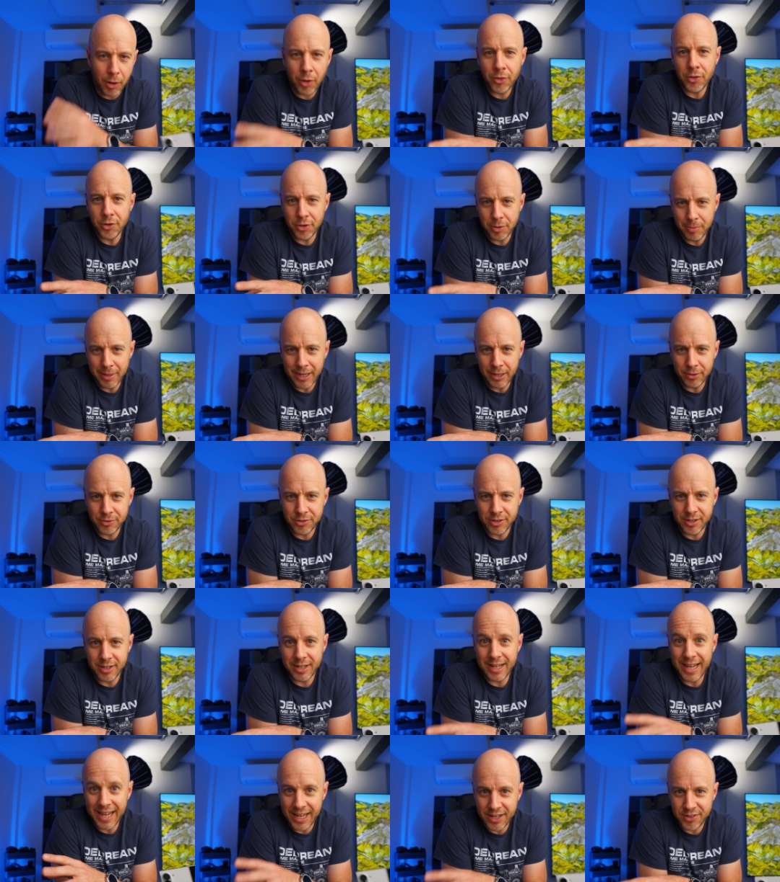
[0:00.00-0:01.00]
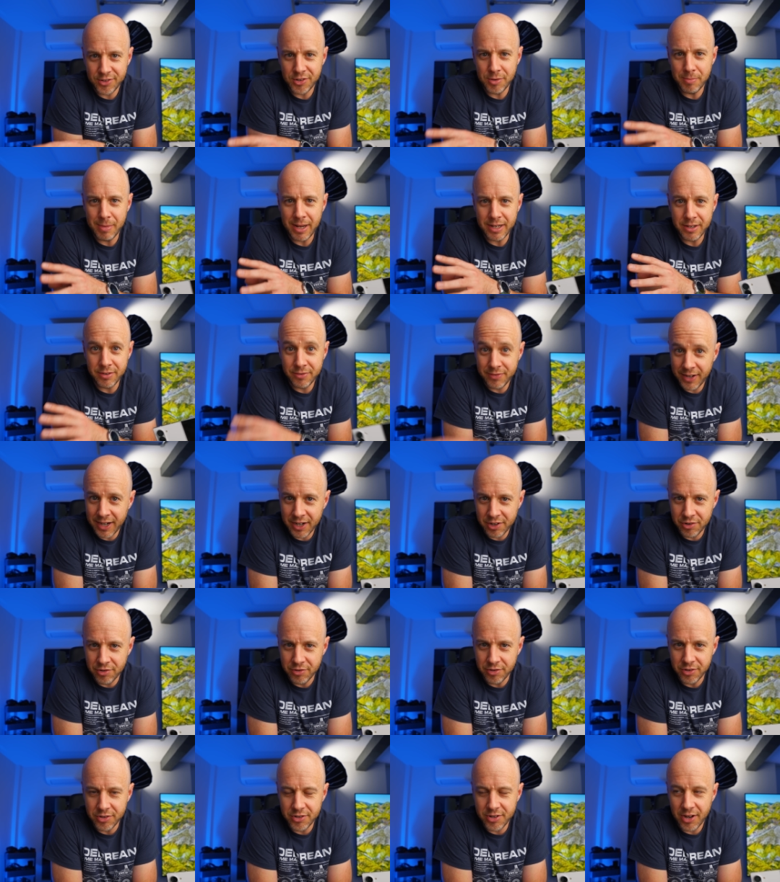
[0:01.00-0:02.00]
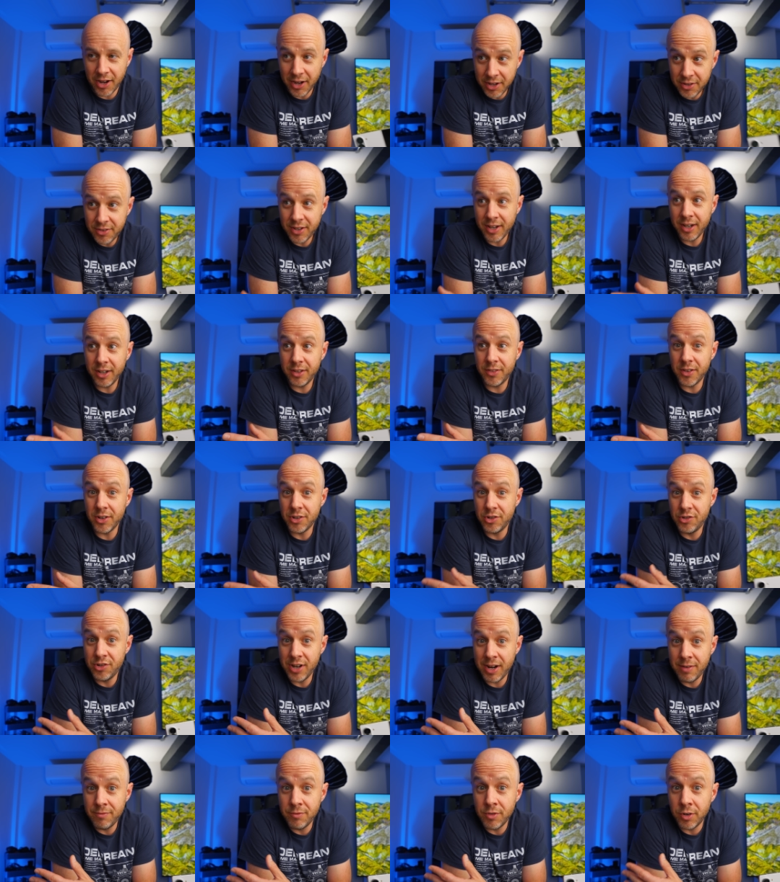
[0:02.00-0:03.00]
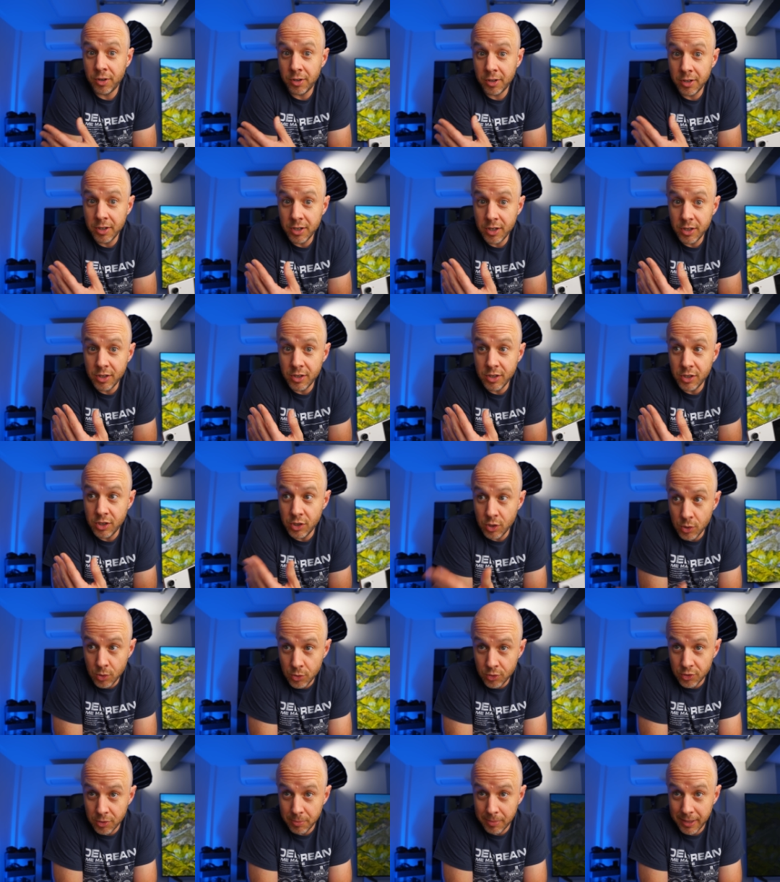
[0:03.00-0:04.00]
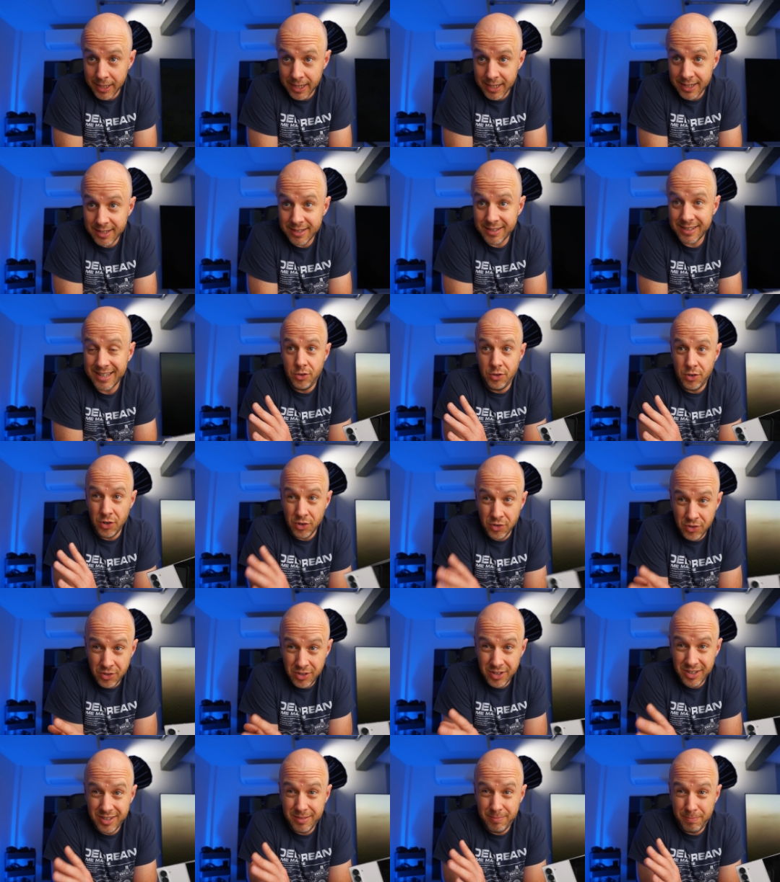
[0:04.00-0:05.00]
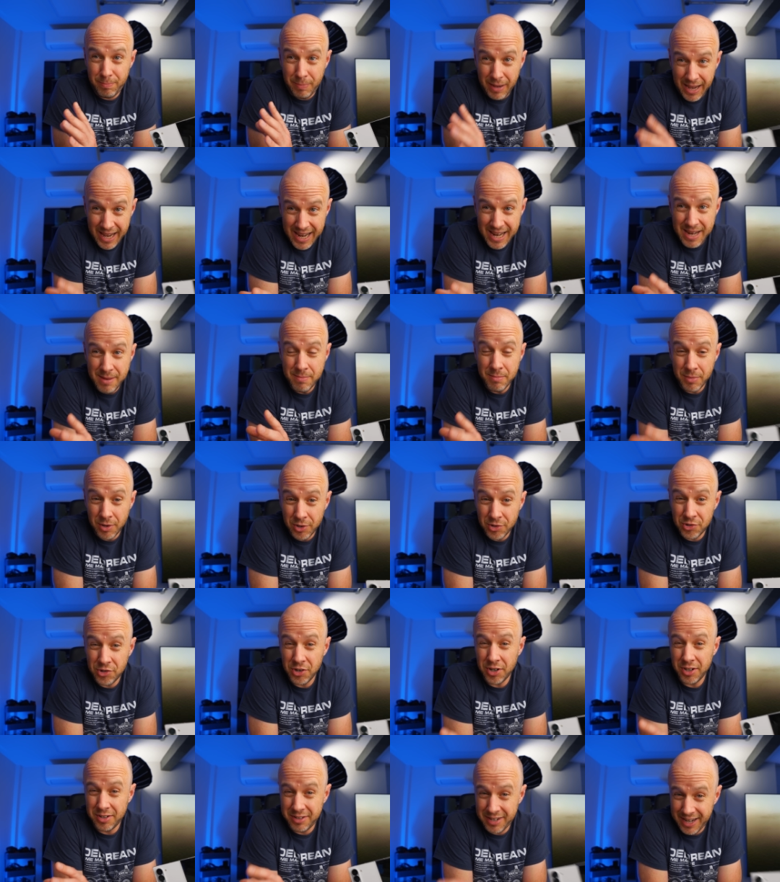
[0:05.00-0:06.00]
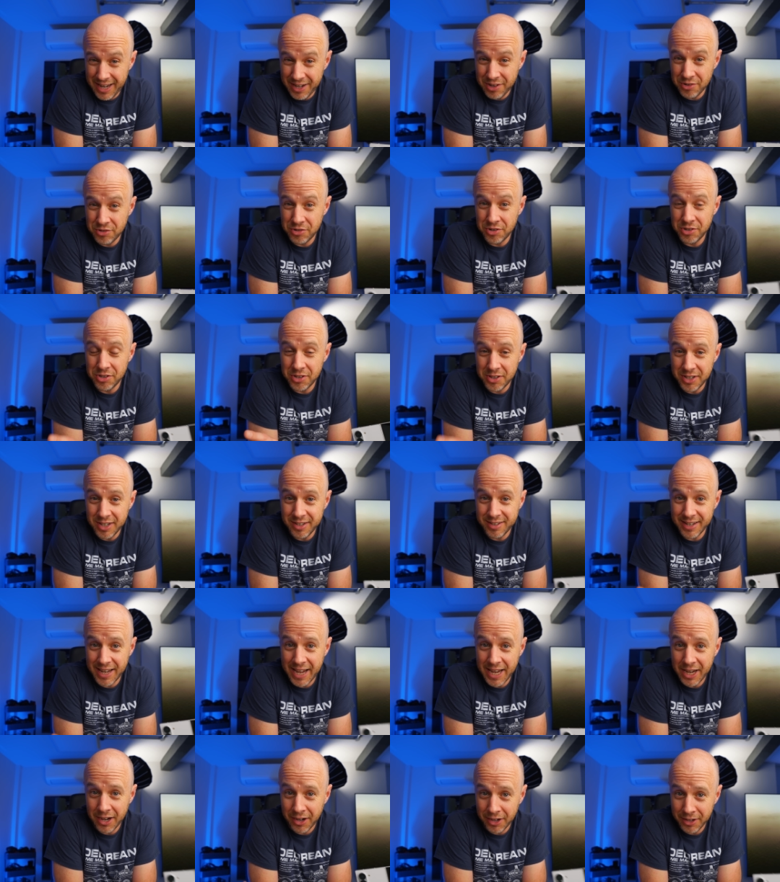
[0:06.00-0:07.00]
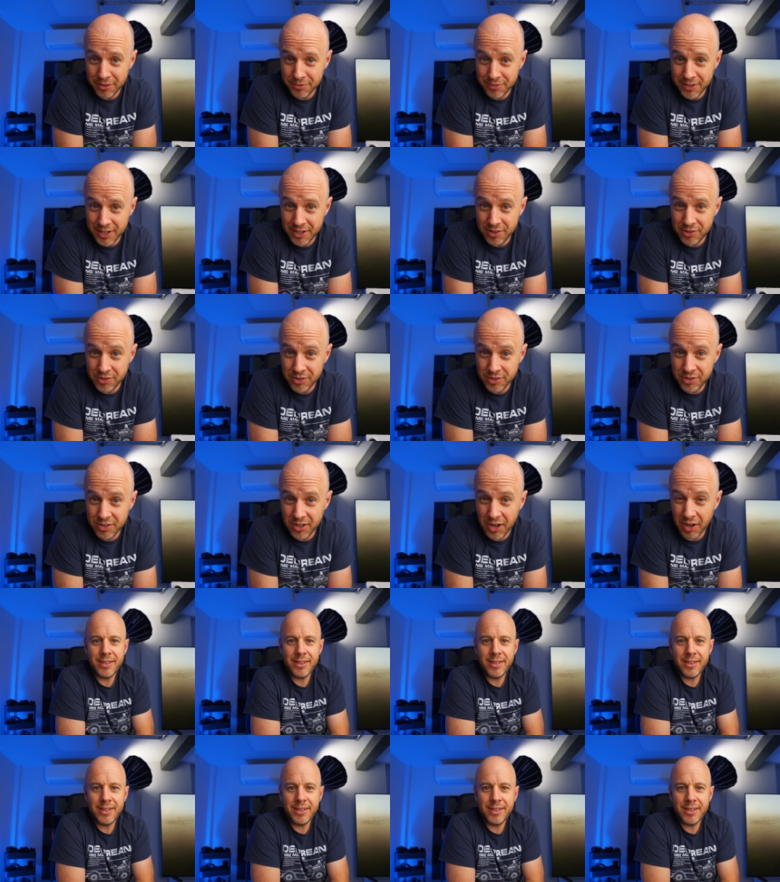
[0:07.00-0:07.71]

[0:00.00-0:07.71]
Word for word: bothered about it as the manufacturers. I think the general user base doesn't pay much attention to these AI features.